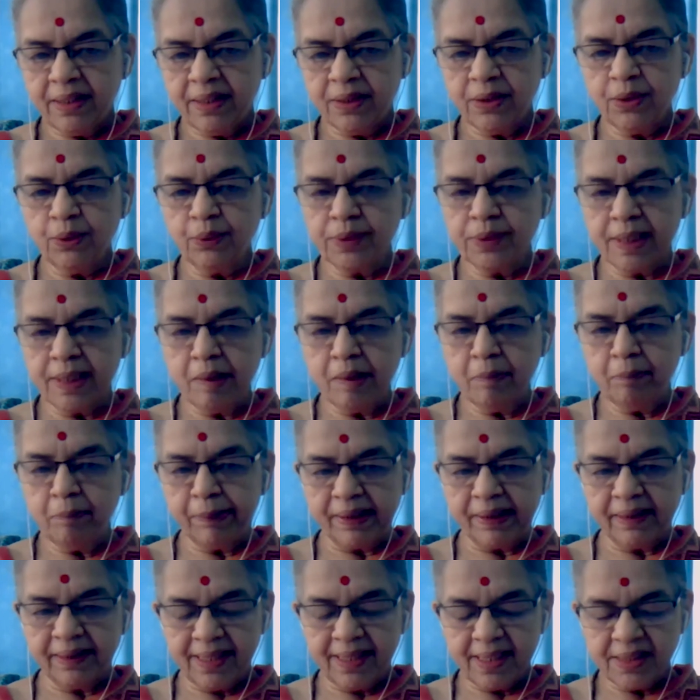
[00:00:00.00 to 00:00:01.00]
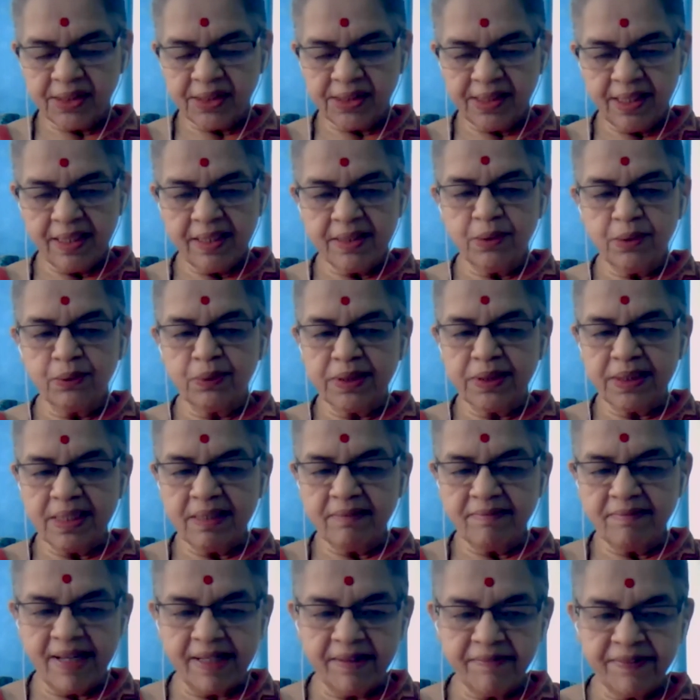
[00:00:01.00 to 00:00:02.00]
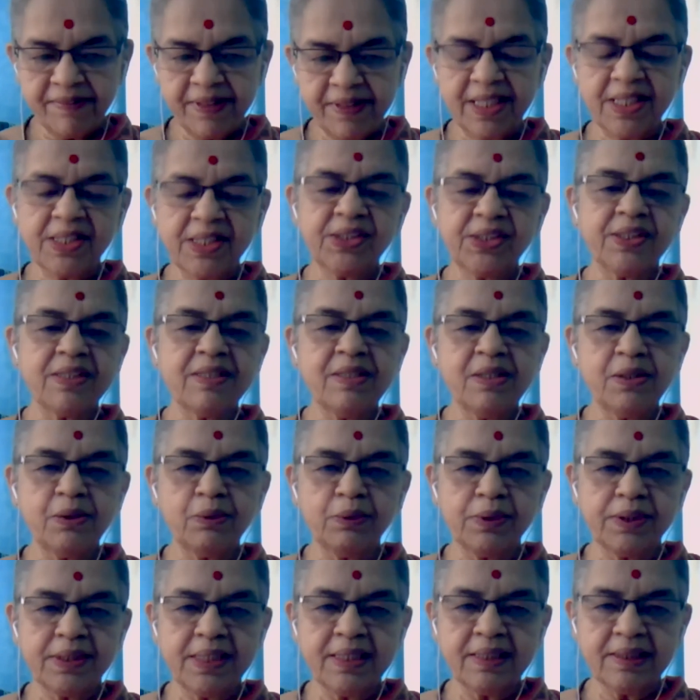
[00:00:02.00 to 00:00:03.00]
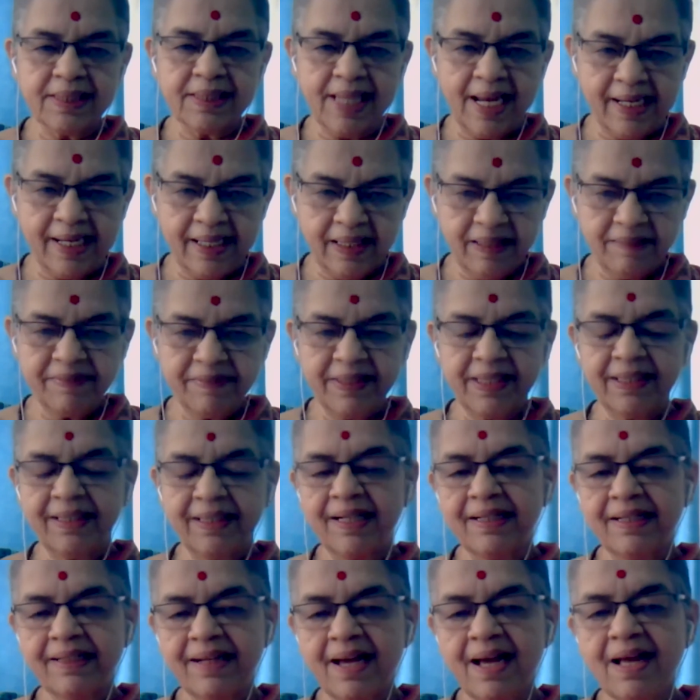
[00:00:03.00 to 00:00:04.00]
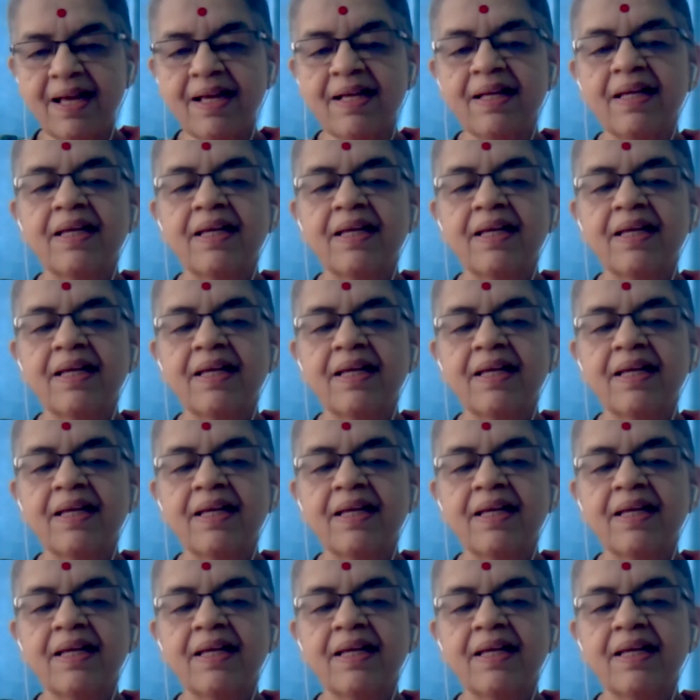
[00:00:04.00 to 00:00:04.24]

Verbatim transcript: using pratyaksha, using verification, using scientific data,